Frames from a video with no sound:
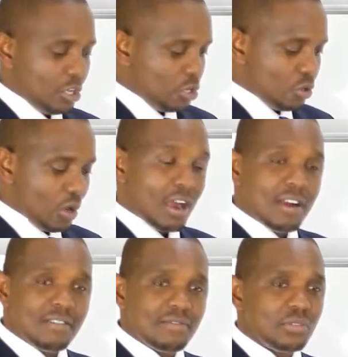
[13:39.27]
You
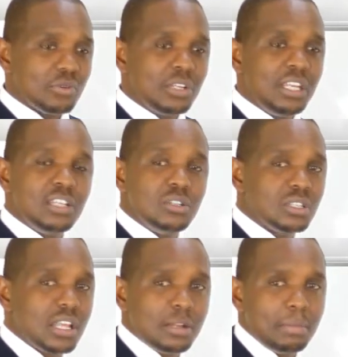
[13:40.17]
have your kids, you
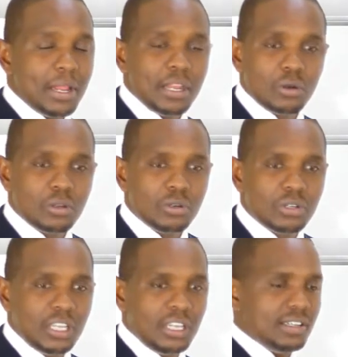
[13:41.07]
start depending on your
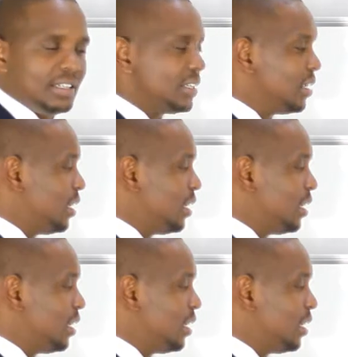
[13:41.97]
kids.